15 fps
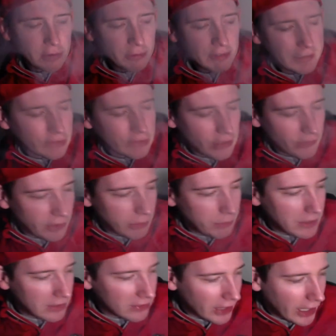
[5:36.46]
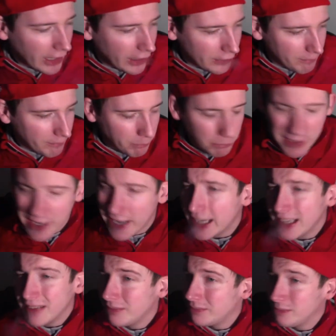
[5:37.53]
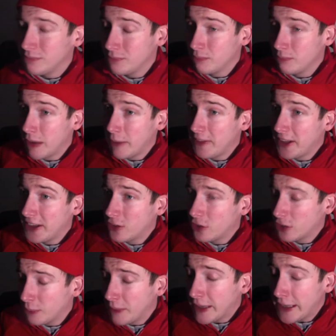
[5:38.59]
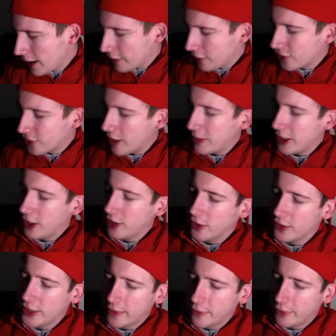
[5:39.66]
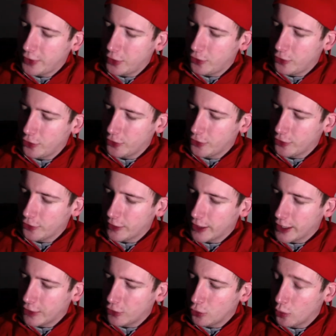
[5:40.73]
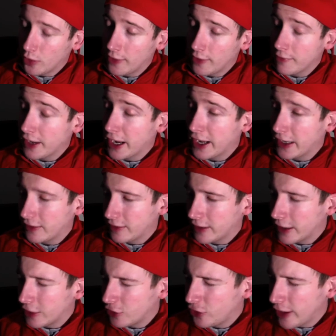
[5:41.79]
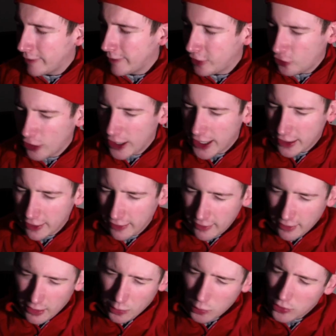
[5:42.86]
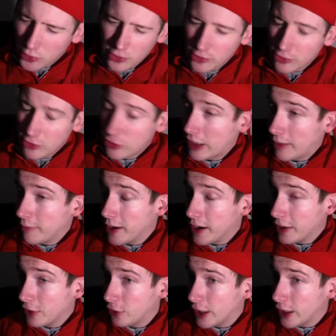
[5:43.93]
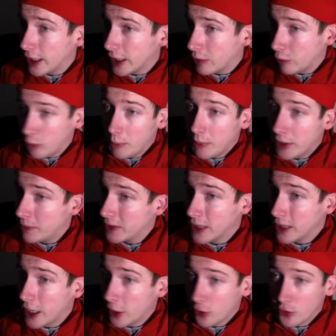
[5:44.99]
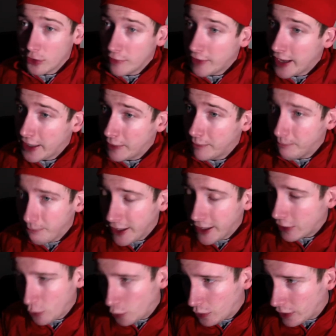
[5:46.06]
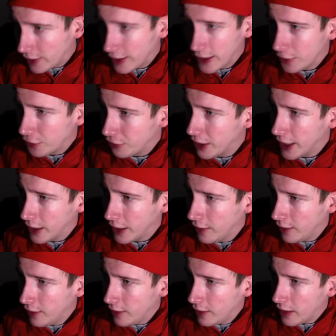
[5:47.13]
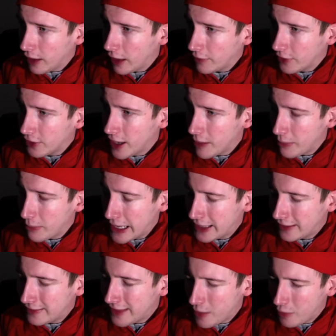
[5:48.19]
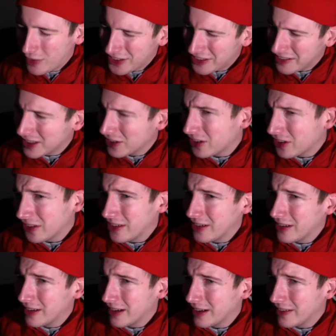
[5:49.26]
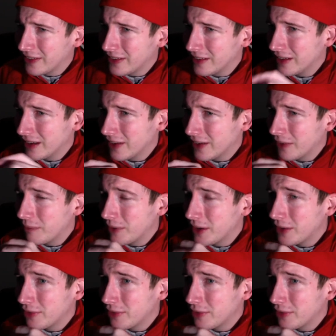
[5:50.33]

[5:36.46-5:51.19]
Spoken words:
leave something to be desired, but hey, maybe that's just me. This company does have a few juices that I enjoy. They've got Chamois Shake, which is a shamrock shake. If you've been to McDonald's, you've had them. That's what it tastes like. It's not bad. That one's a little strong on the mint